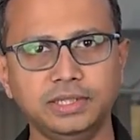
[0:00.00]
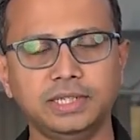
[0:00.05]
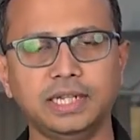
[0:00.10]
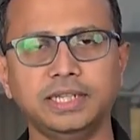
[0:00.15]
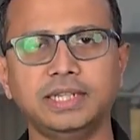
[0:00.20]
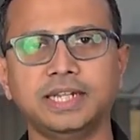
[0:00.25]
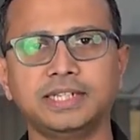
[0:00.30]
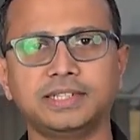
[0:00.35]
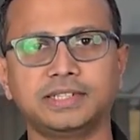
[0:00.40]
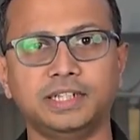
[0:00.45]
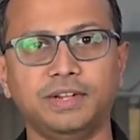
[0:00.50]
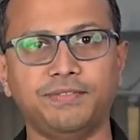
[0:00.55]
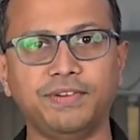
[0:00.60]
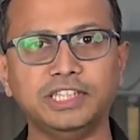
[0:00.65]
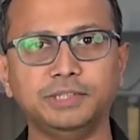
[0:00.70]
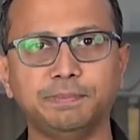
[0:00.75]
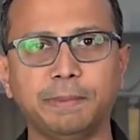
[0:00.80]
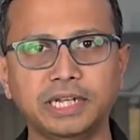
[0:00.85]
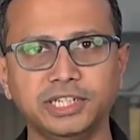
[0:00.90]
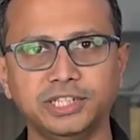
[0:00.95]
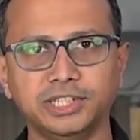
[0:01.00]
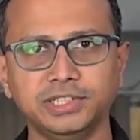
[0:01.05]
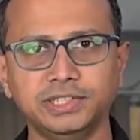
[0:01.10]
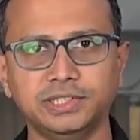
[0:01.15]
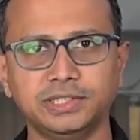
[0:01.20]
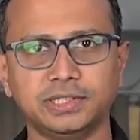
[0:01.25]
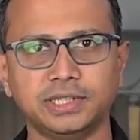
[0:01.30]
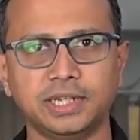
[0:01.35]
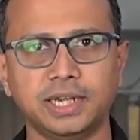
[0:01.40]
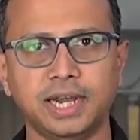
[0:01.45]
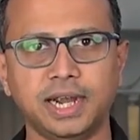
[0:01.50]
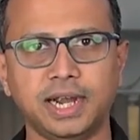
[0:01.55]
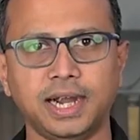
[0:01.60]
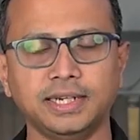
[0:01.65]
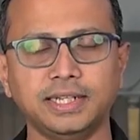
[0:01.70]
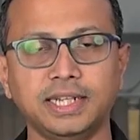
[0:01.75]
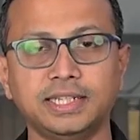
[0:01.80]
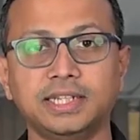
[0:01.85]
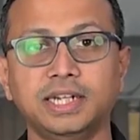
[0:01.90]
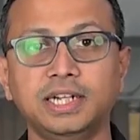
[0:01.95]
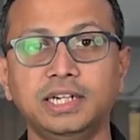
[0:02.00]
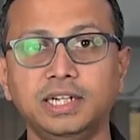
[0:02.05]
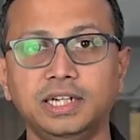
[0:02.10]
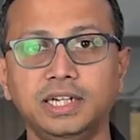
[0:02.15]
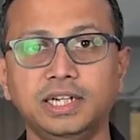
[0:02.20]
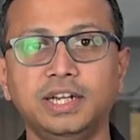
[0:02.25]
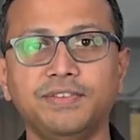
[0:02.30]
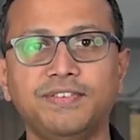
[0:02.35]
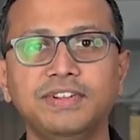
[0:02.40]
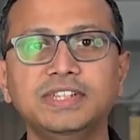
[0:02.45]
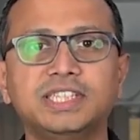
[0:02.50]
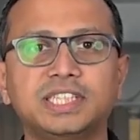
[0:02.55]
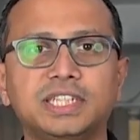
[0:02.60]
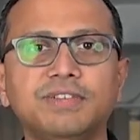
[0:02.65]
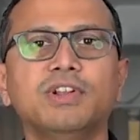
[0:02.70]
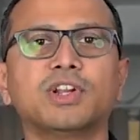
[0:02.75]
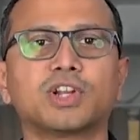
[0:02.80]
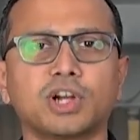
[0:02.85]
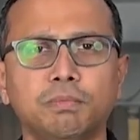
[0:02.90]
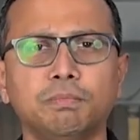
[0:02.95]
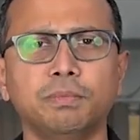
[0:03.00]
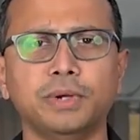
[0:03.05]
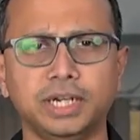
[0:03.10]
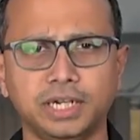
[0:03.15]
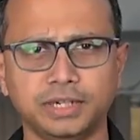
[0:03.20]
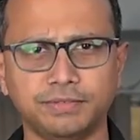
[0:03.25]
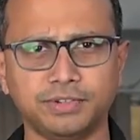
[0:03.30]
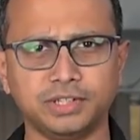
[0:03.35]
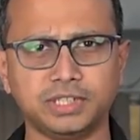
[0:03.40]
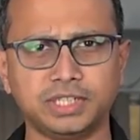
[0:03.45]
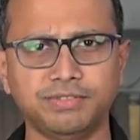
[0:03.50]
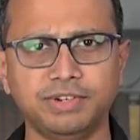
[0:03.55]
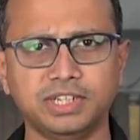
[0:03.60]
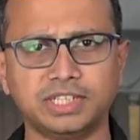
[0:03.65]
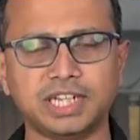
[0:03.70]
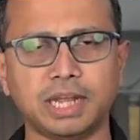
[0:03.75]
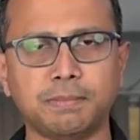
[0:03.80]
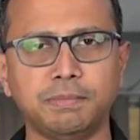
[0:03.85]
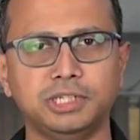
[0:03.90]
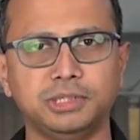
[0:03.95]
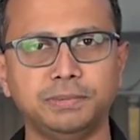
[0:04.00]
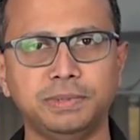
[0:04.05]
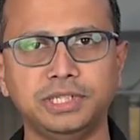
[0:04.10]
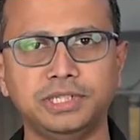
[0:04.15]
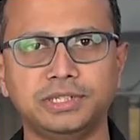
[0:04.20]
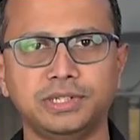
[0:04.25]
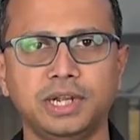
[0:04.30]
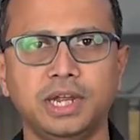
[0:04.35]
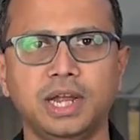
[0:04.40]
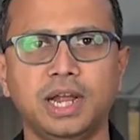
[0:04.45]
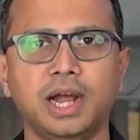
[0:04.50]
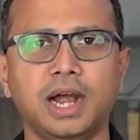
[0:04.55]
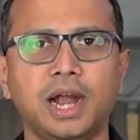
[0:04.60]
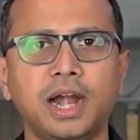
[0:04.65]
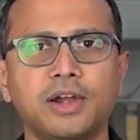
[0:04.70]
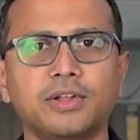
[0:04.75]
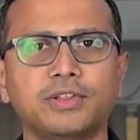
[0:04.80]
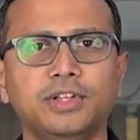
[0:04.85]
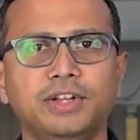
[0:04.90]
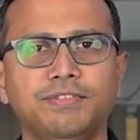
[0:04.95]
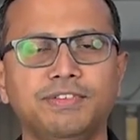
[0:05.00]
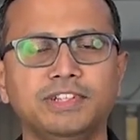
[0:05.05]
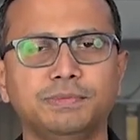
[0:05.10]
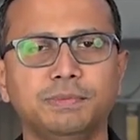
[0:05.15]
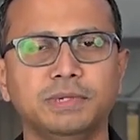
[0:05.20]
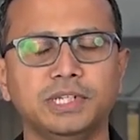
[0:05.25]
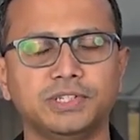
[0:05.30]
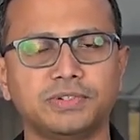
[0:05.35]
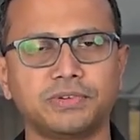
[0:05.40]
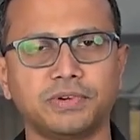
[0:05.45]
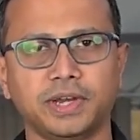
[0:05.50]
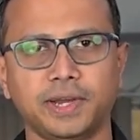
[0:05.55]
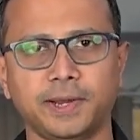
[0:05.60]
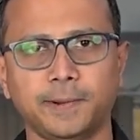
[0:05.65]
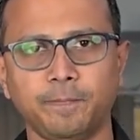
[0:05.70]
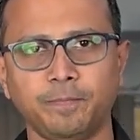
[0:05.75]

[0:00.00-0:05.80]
Then there is defense pensions. There's a defense civil component for the civil establishments under the Defense Ministry.